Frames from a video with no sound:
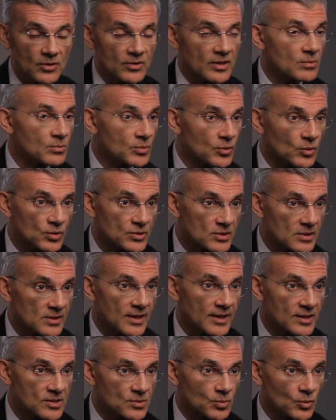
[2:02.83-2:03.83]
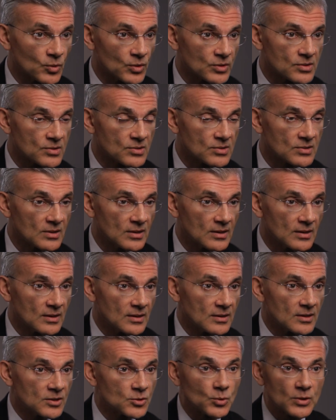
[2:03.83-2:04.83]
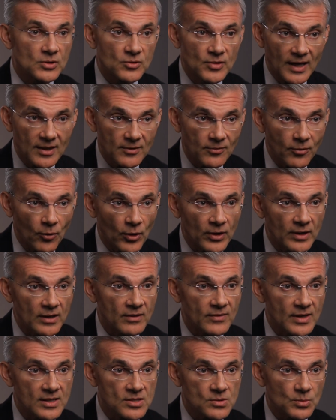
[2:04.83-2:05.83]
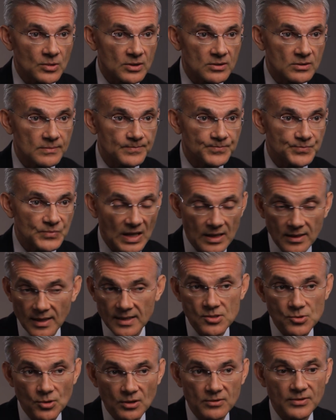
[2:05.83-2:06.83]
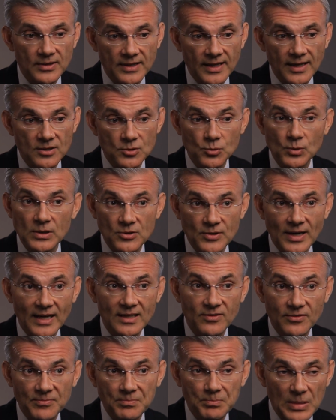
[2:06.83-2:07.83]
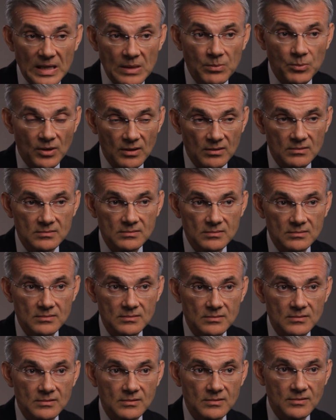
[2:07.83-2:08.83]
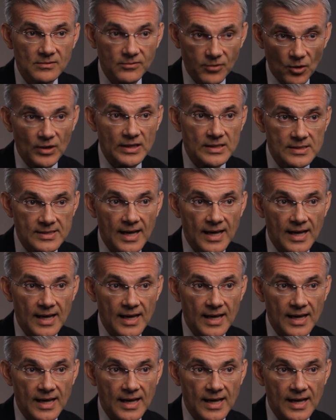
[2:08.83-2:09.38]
both imports and exports, to attract foreign investment, and let's not forget to attract people, foreign